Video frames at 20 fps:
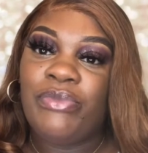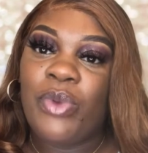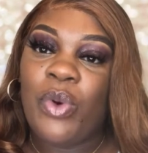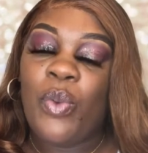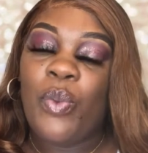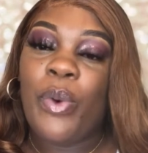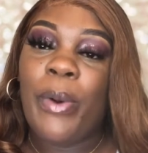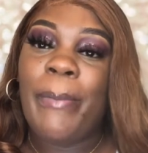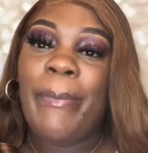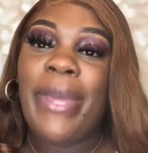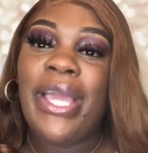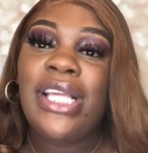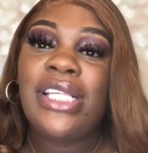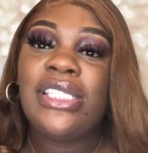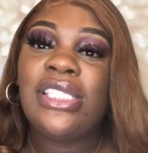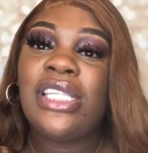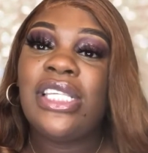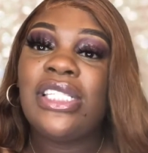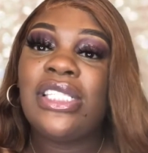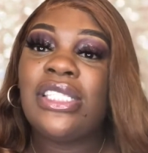what
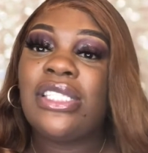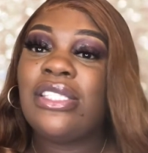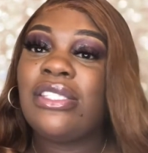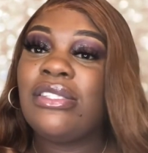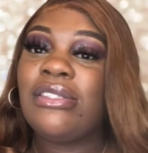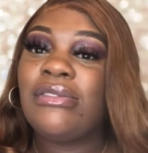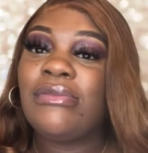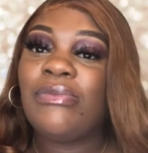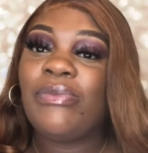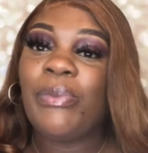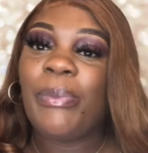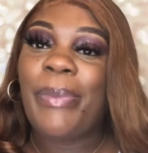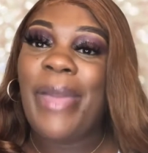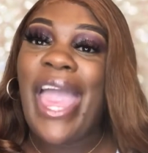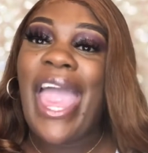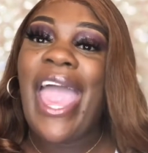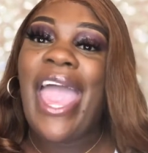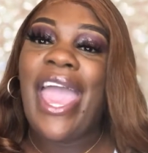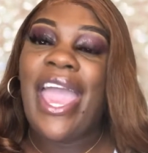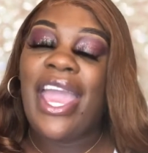makes this
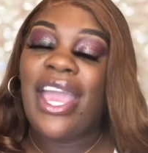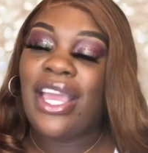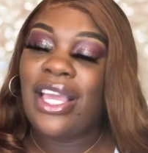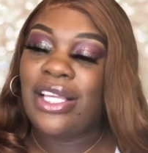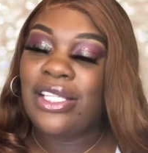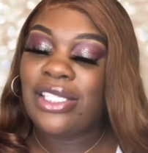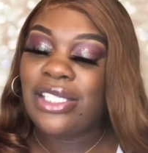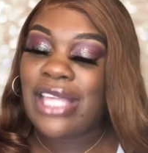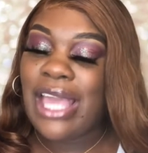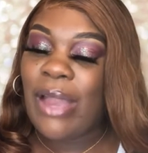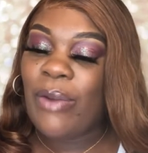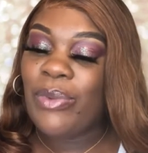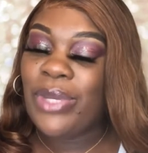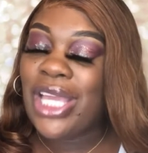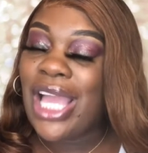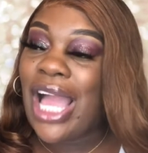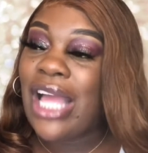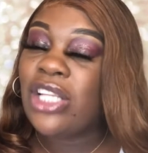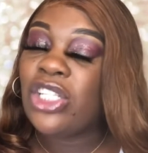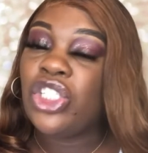bad is that we
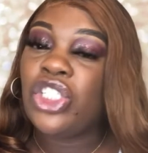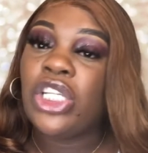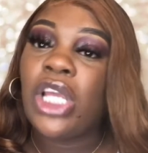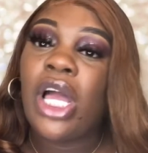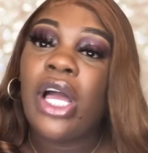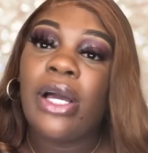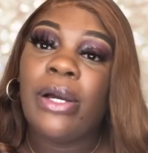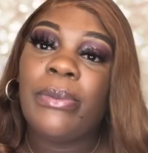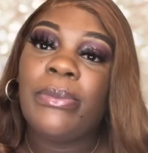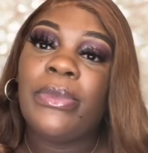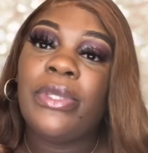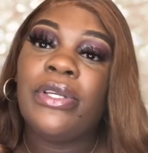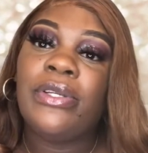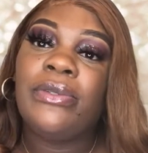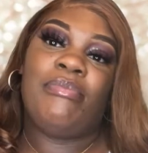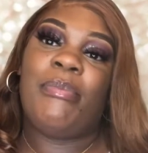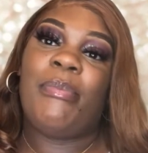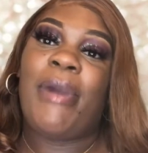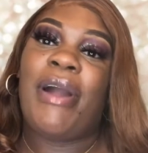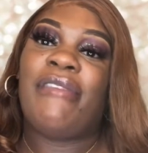got jumped.
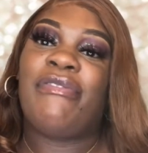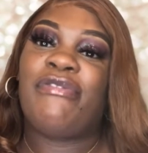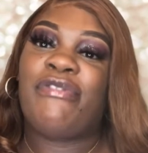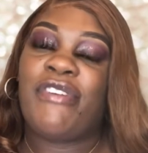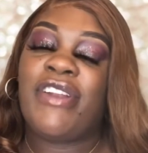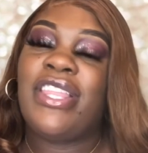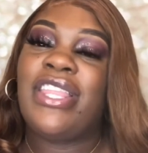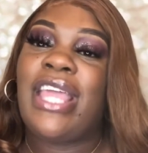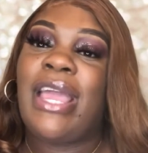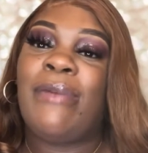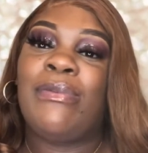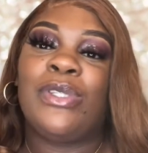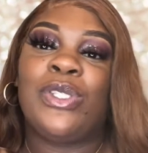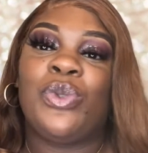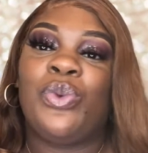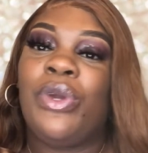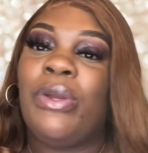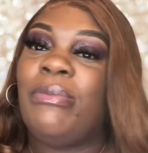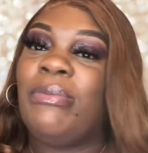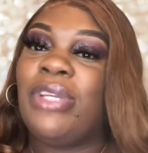My friend that was
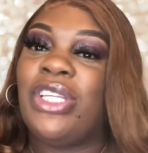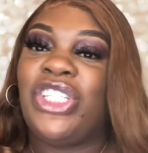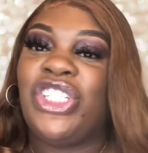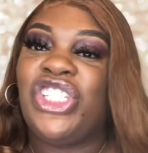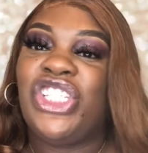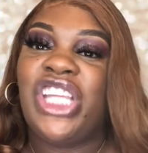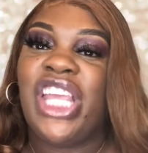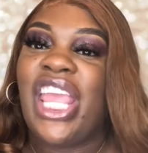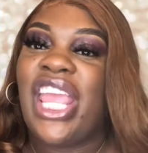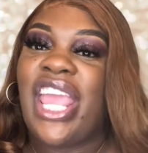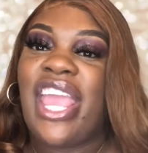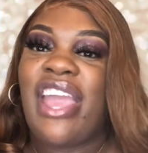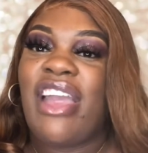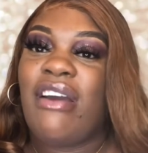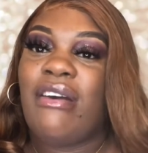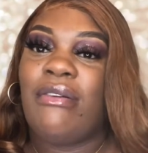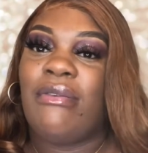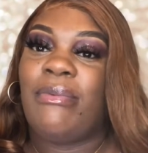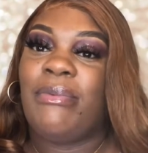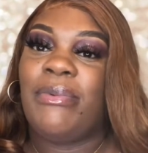with me, she ain't
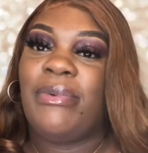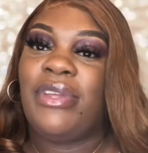help.